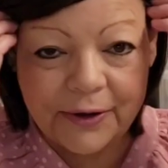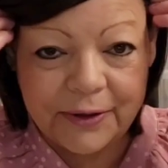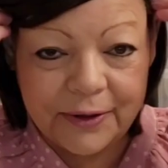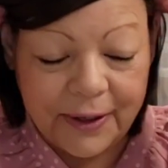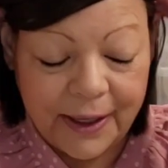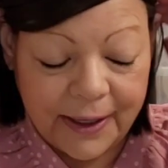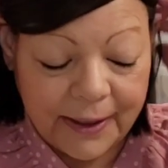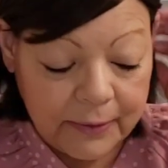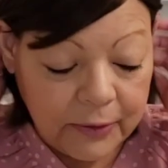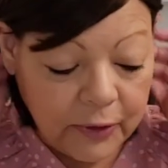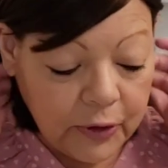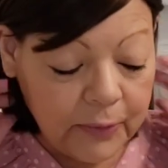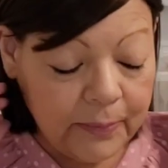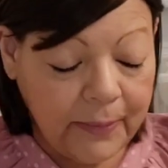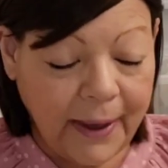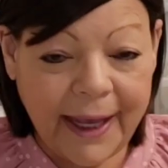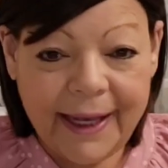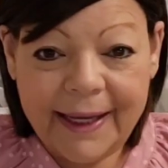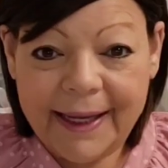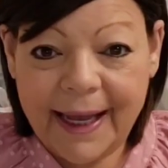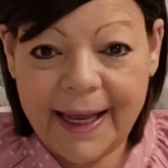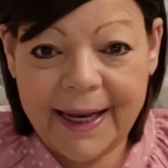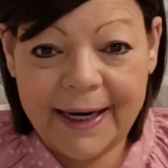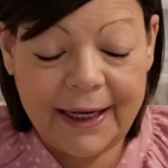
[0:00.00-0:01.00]
You, eh, you,
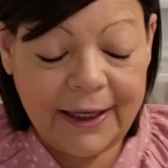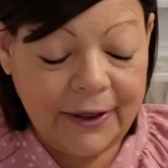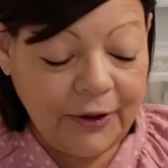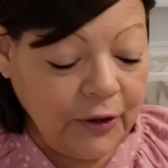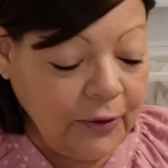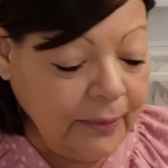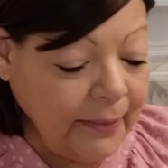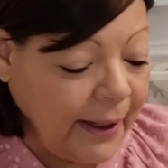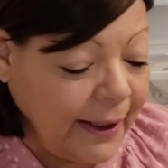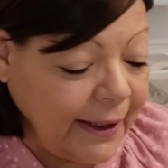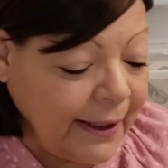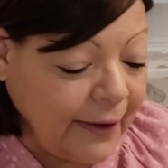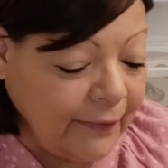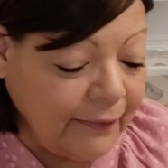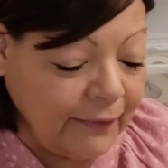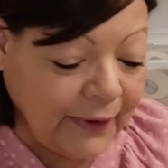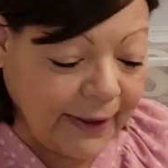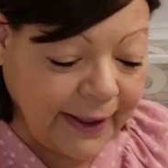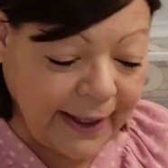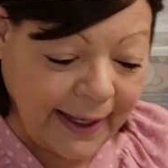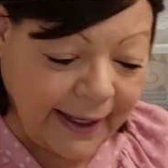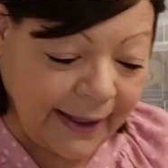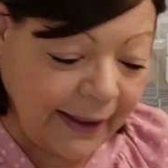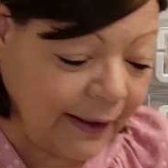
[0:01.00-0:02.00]
may get it, you may never
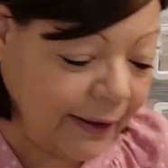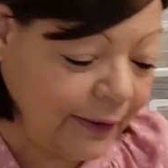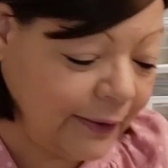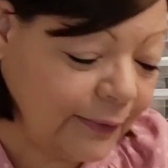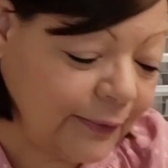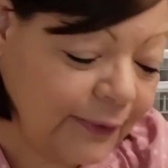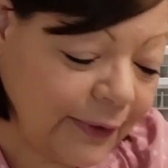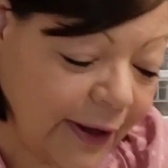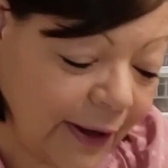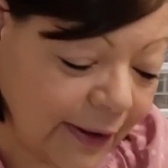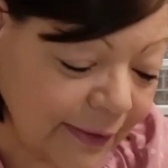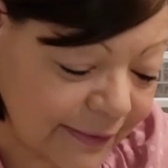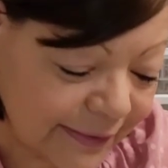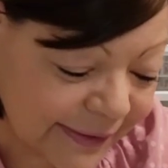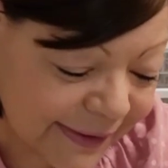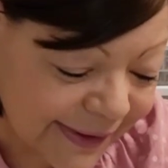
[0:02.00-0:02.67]
get it. Who knows?